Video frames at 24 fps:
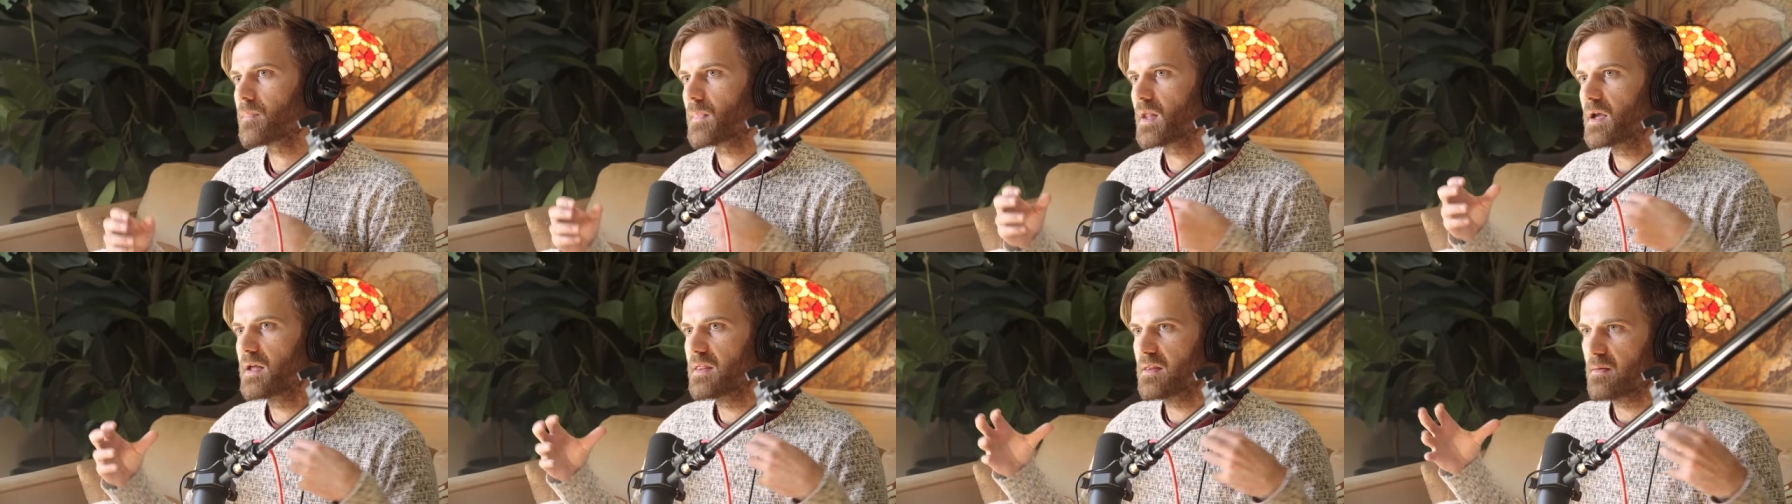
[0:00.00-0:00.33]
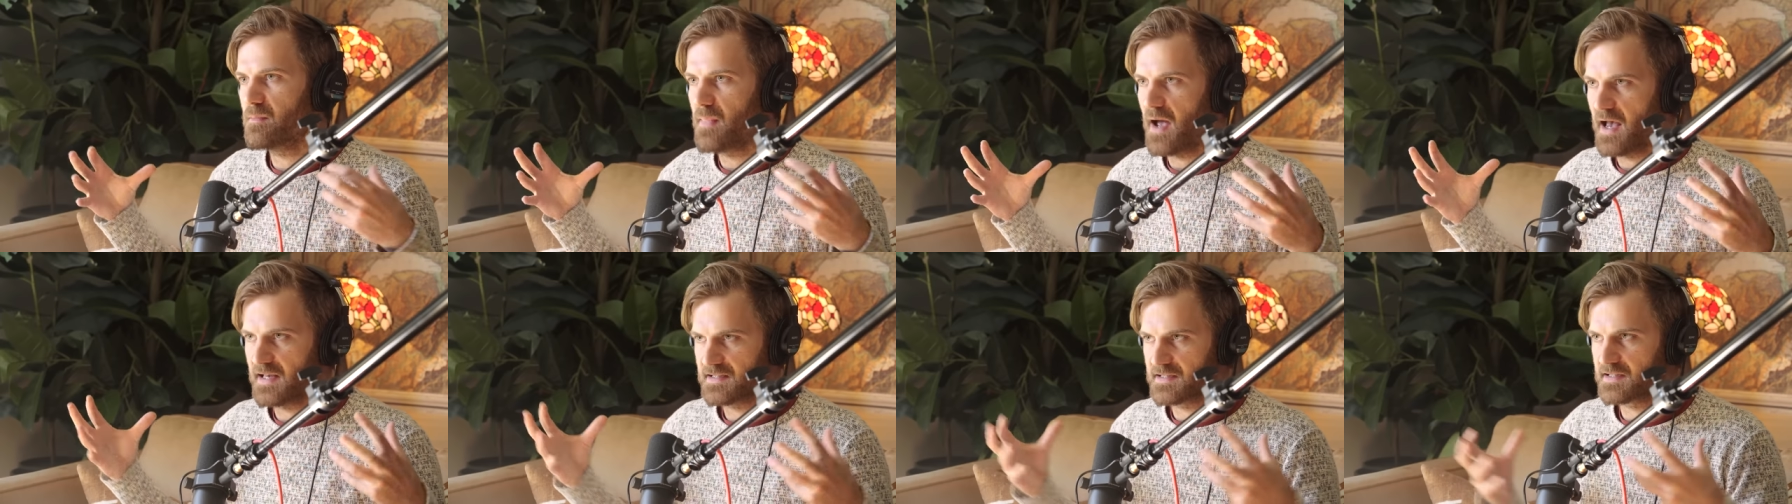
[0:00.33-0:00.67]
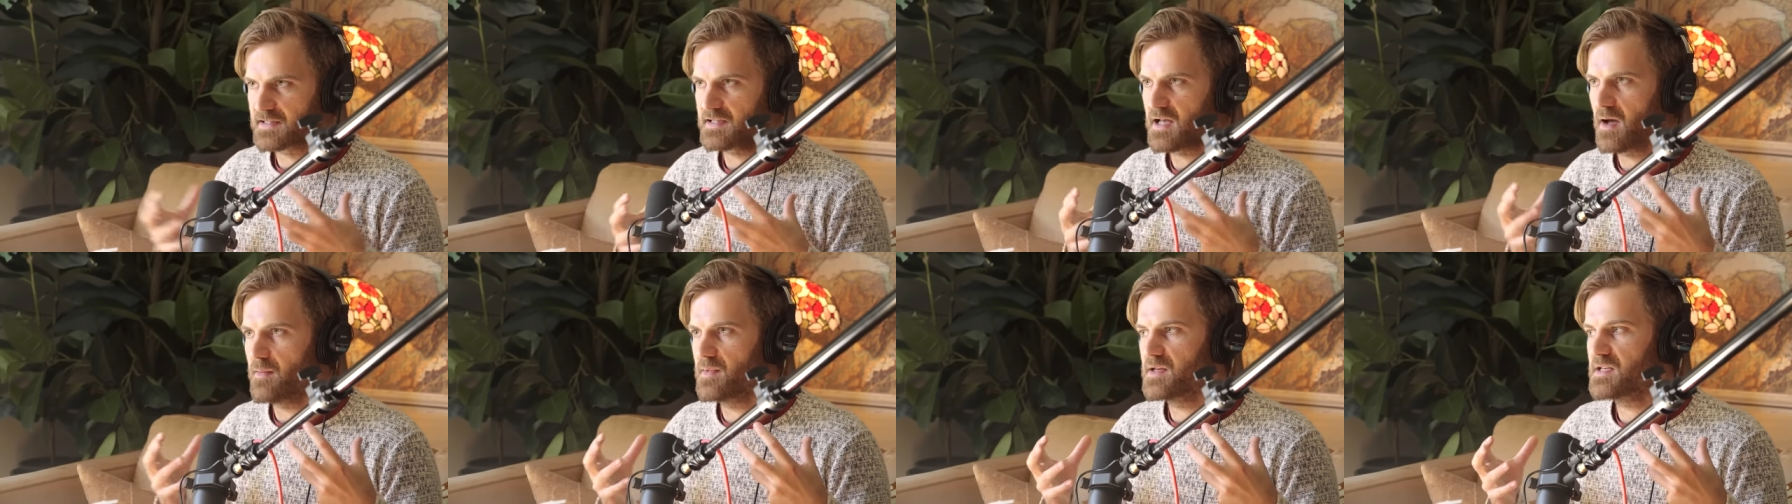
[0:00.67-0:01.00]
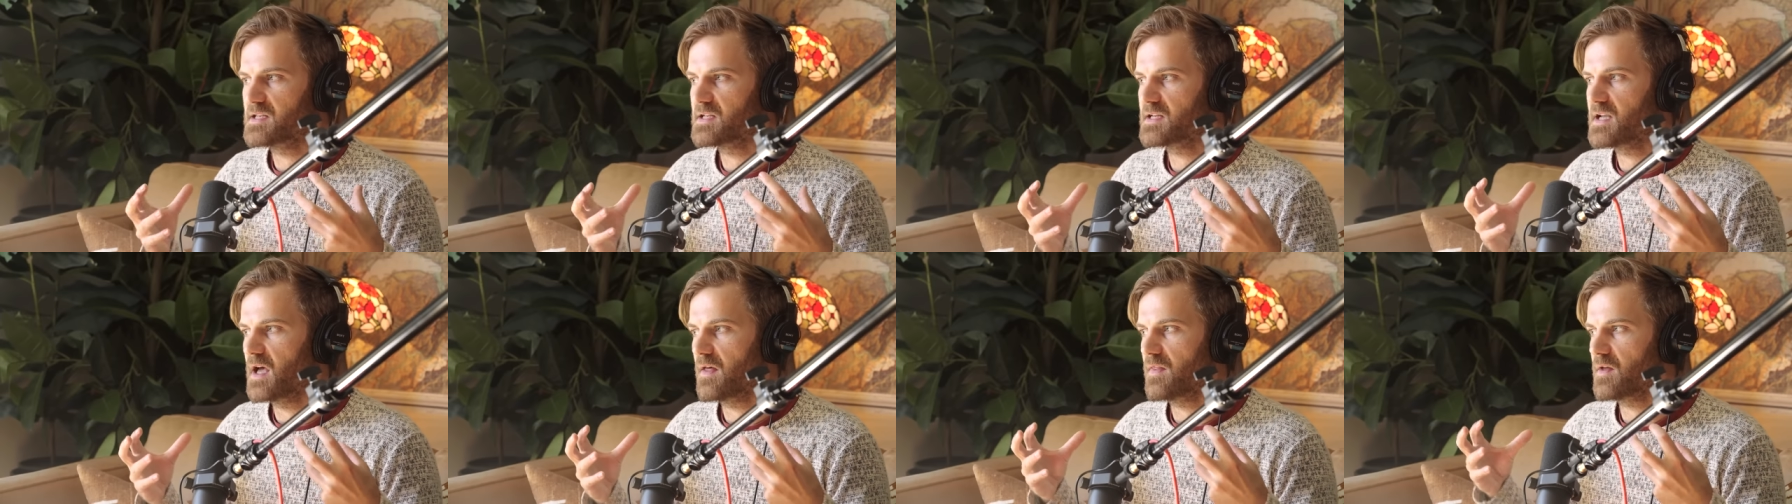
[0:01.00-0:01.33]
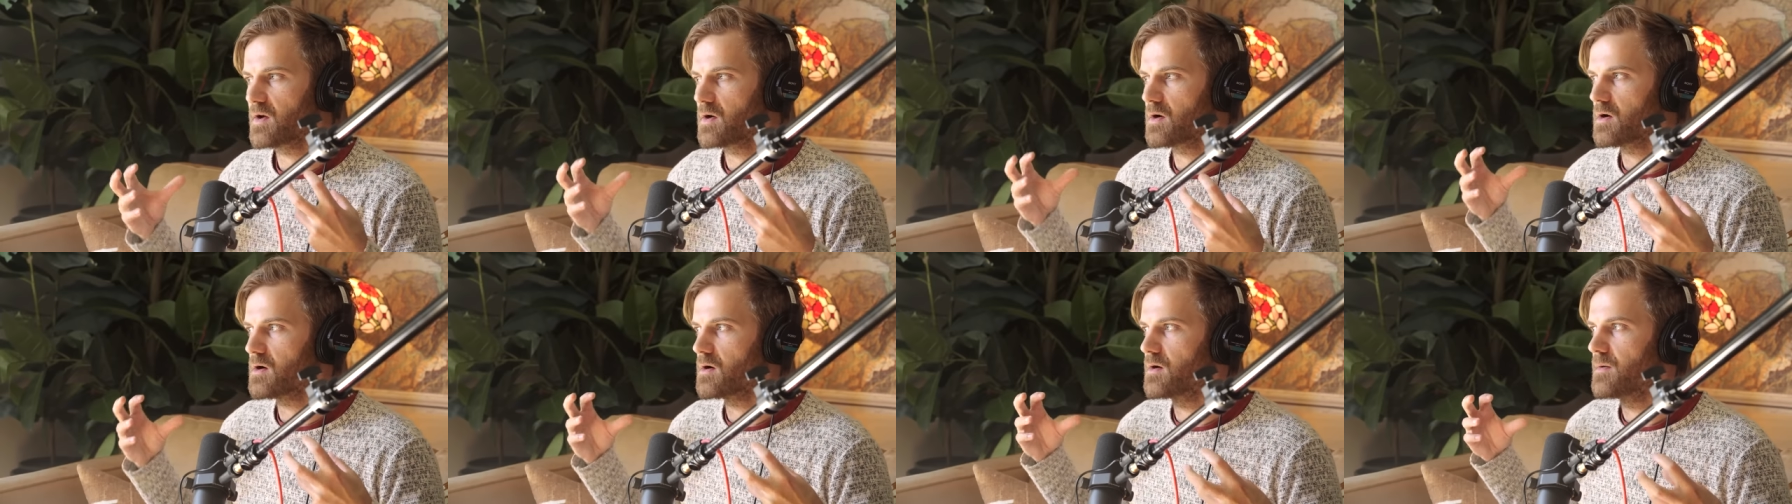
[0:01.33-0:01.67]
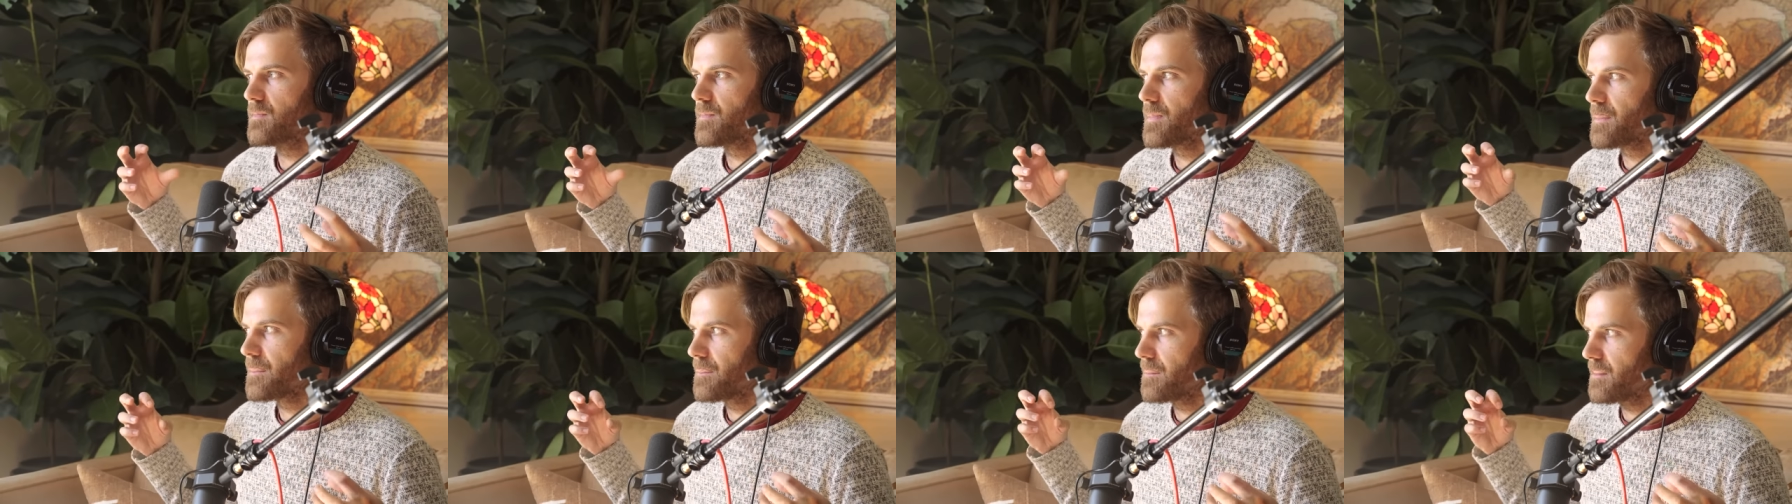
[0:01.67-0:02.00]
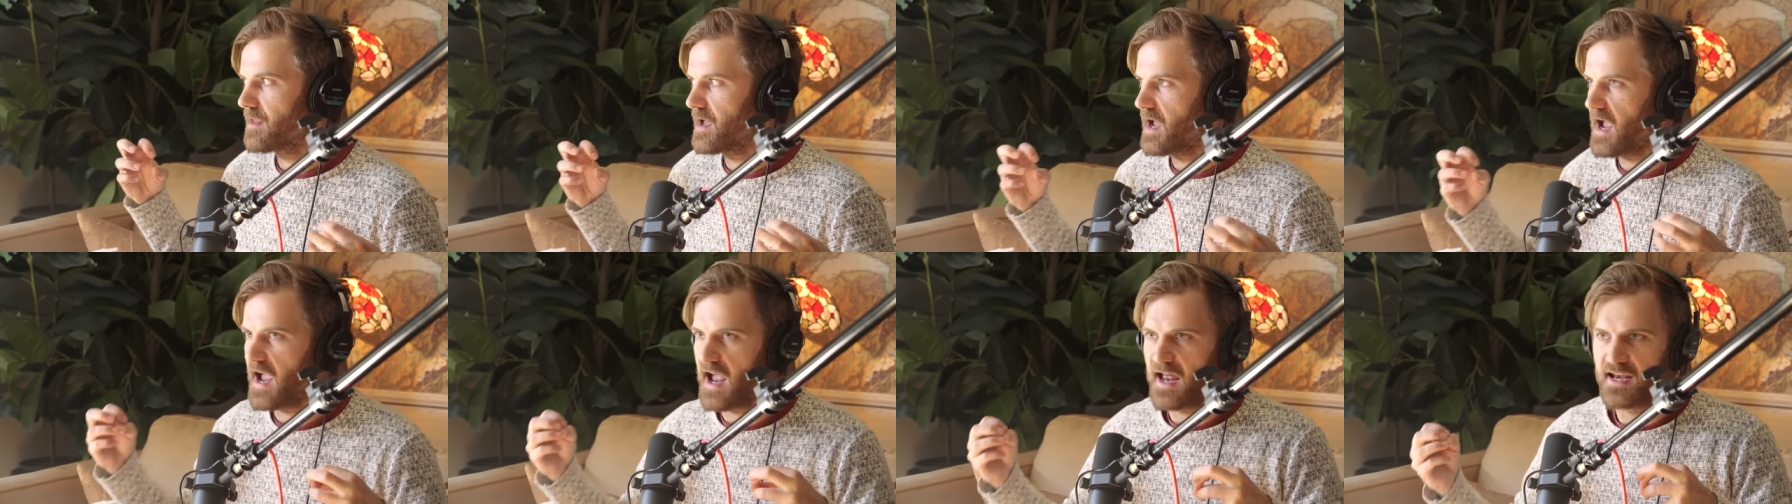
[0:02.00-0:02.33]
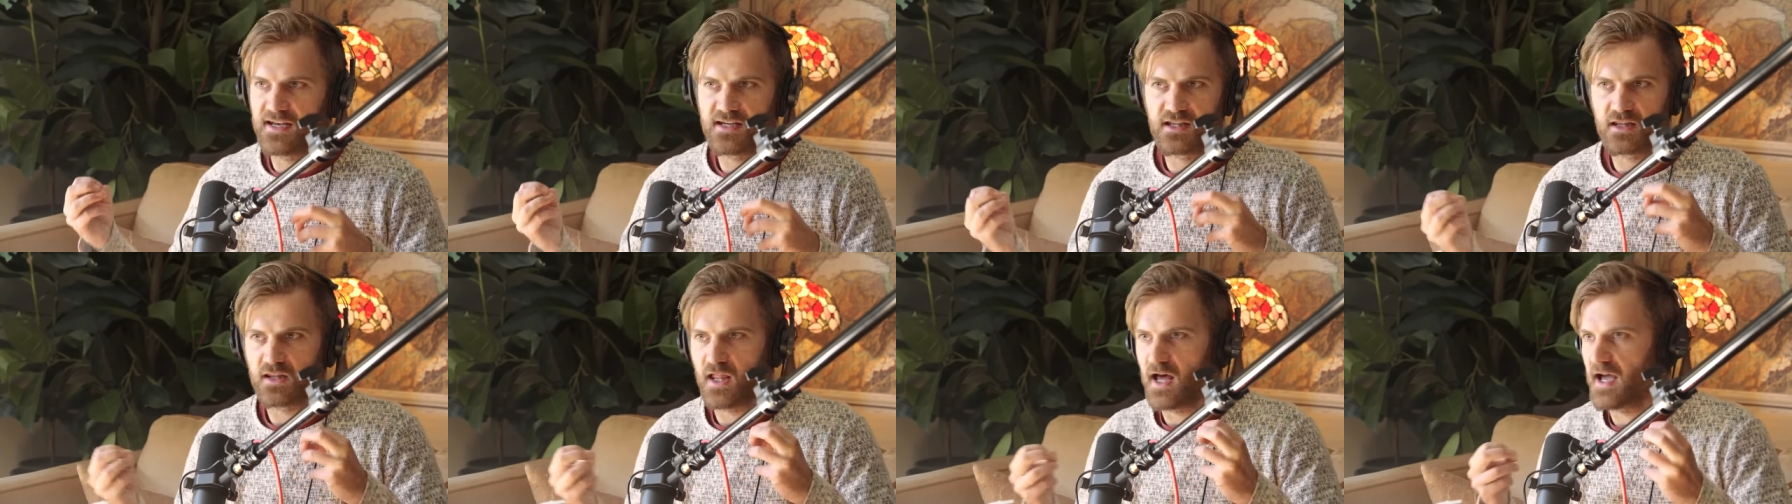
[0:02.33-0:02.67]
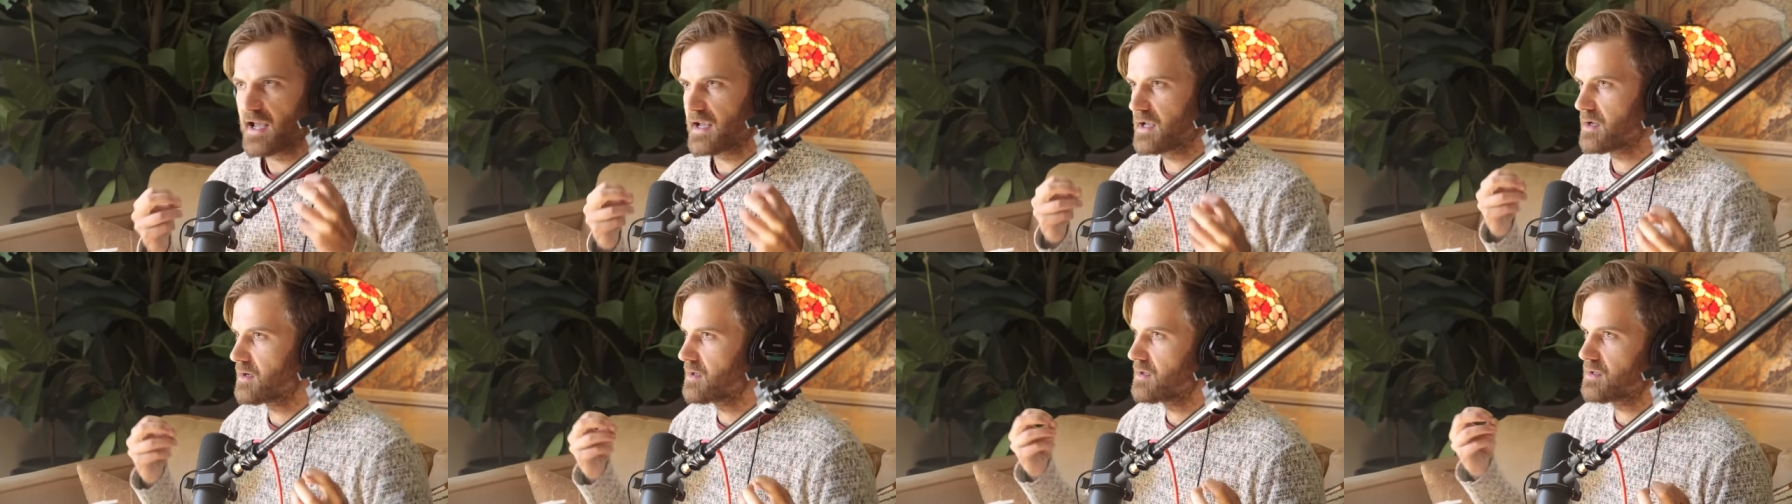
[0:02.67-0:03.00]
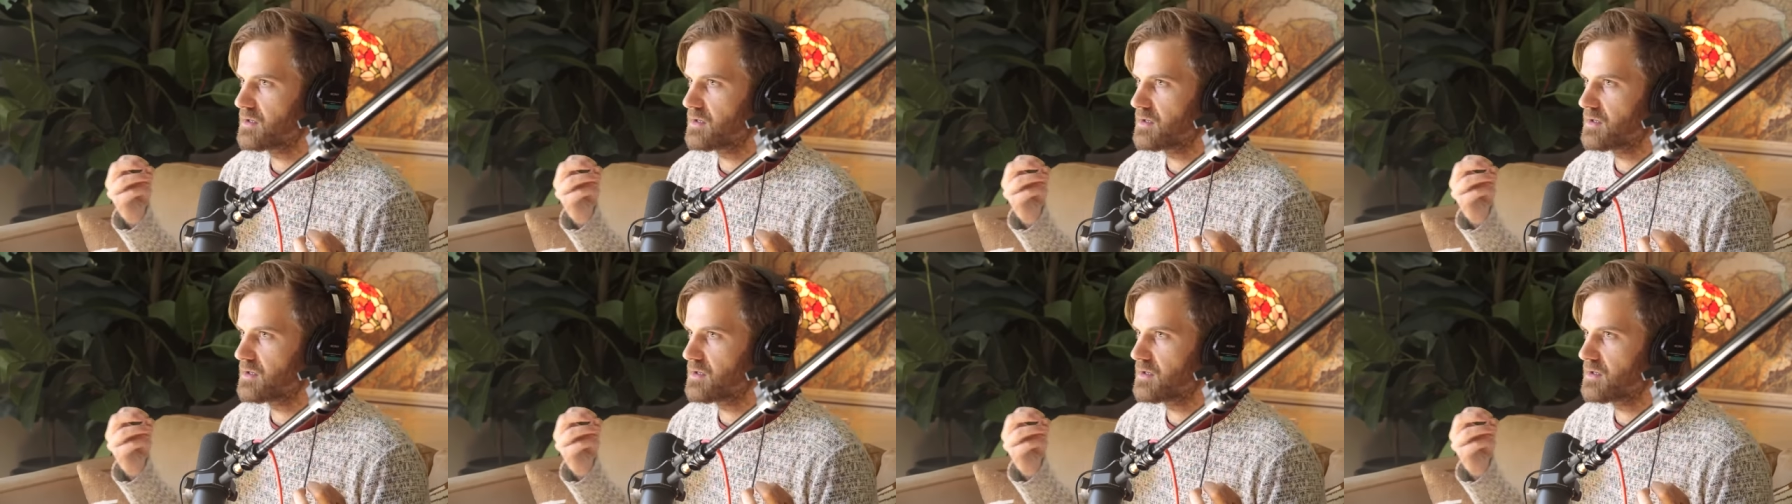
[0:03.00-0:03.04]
in the masses coming together and like